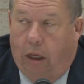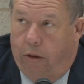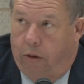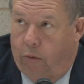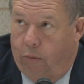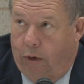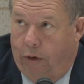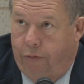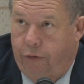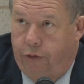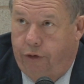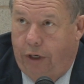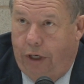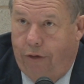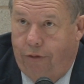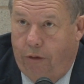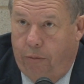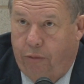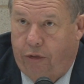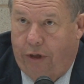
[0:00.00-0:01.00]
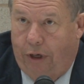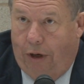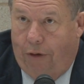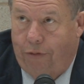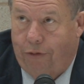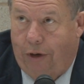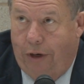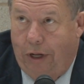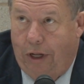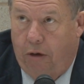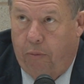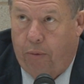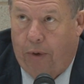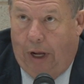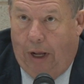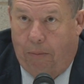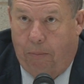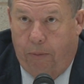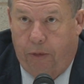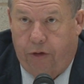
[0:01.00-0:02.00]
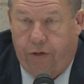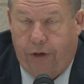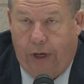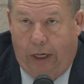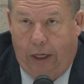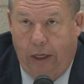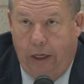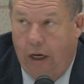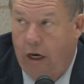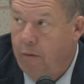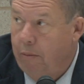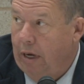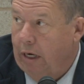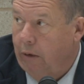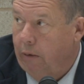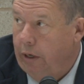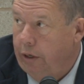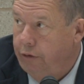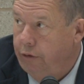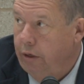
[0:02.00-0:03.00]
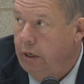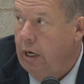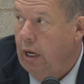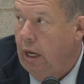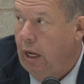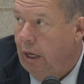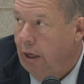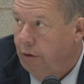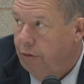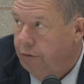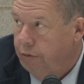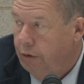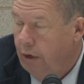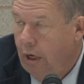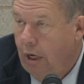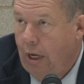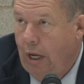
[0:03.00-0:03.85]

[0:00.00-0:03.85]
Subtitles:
The refugees themselves are not a problem. The secondary migration is.